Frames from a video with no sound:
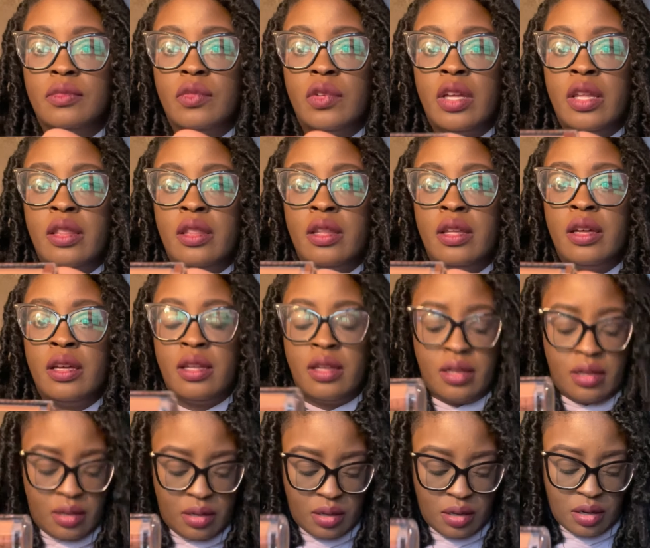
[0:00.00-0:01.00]
and the
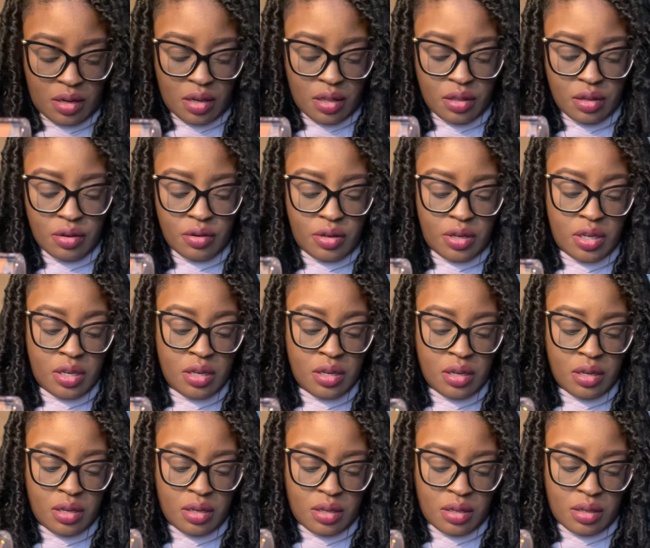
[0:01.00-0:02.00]
color
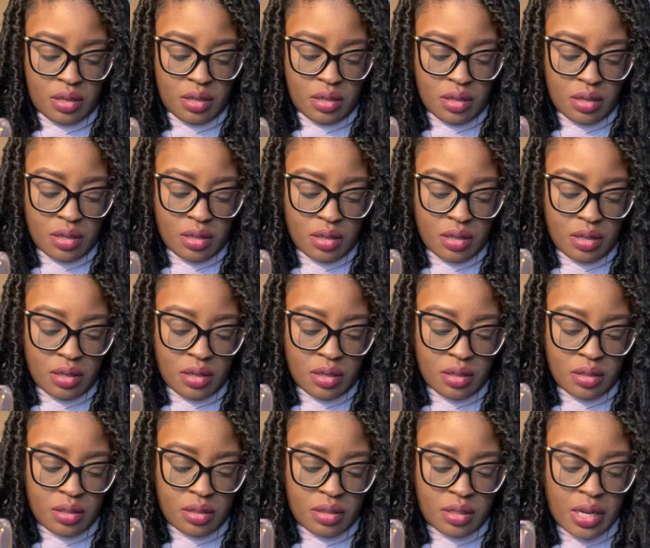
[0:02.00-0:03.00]

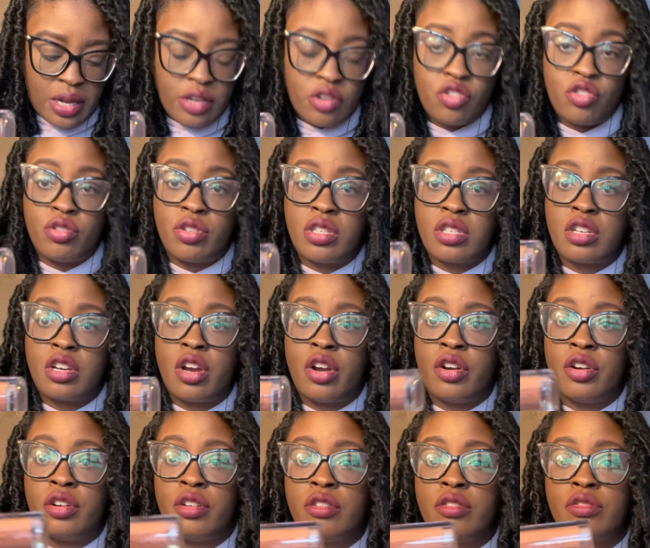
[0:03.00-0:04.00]
is Dangerous
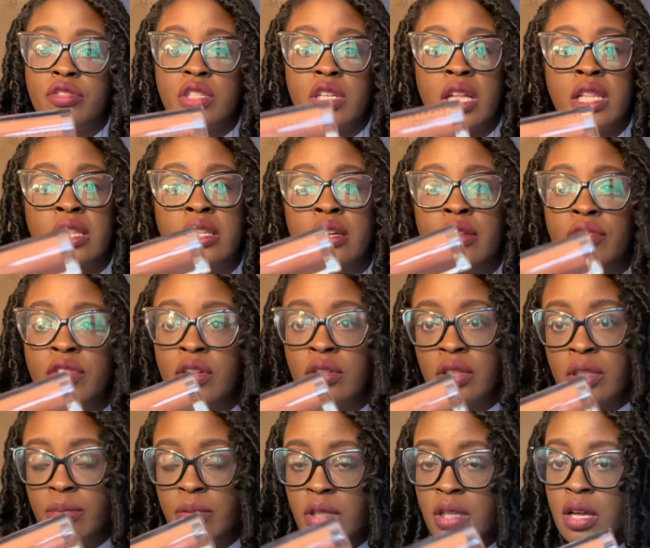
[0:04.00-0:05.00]
Curves. I love their
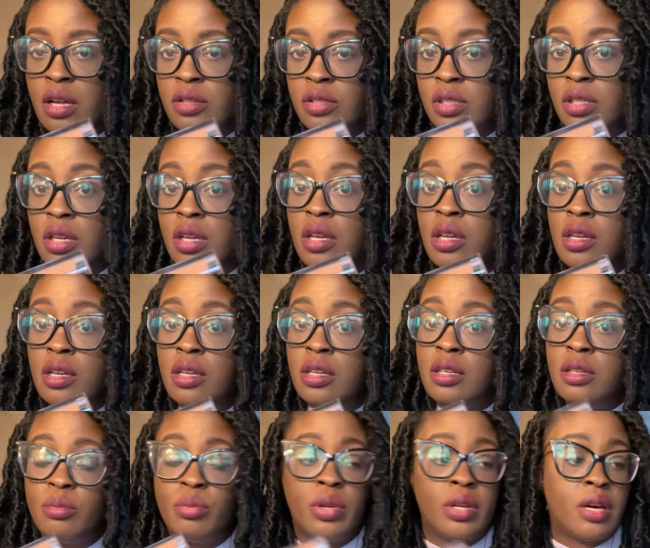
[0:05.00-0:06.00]
lip gloss,
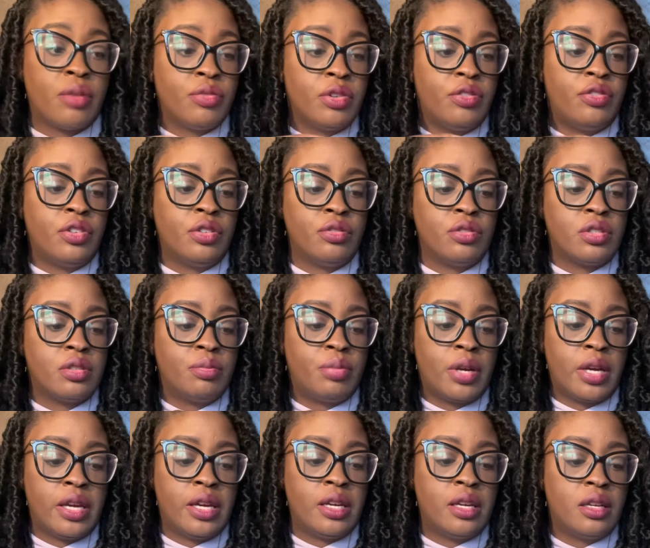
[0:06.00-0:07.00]
but I refuse to
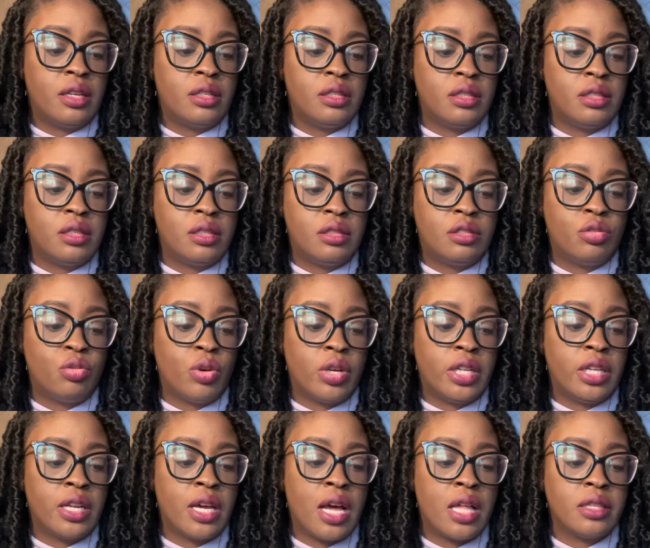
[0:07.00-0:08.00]
pay twenty
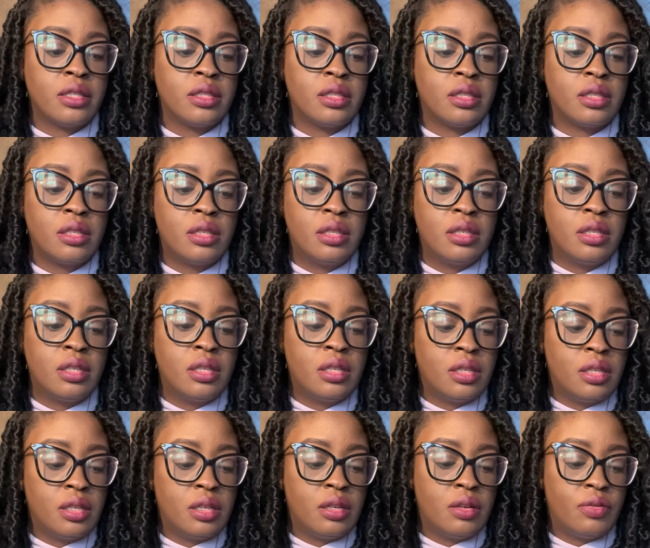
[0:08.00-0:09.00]
dollars
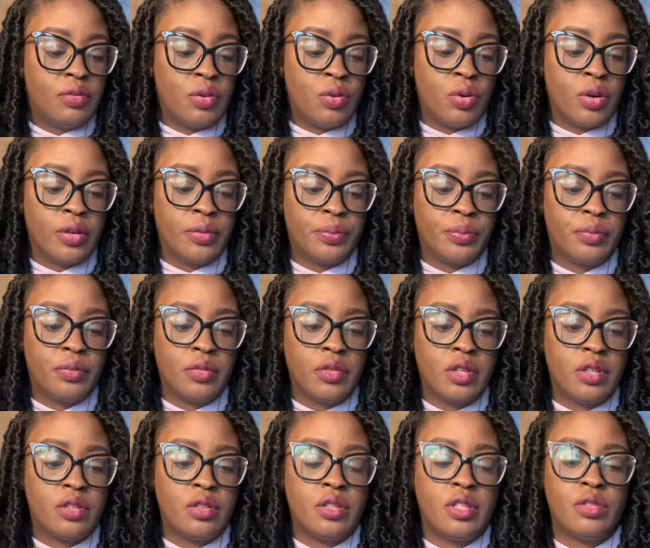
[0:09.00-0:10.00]
for it.
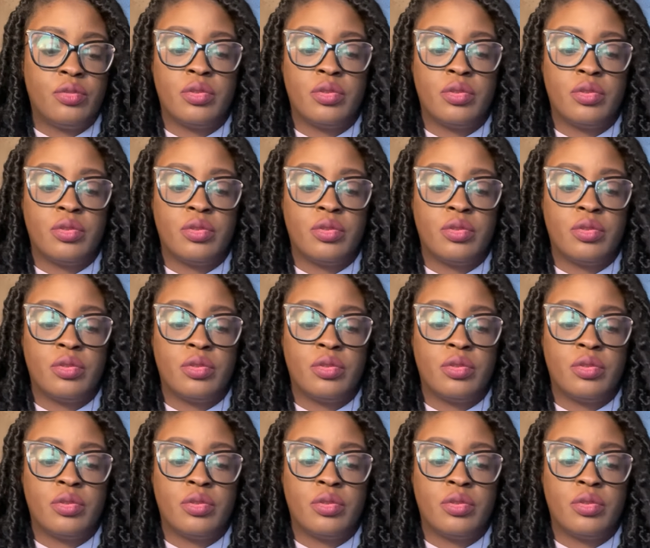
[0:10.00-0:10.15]
So these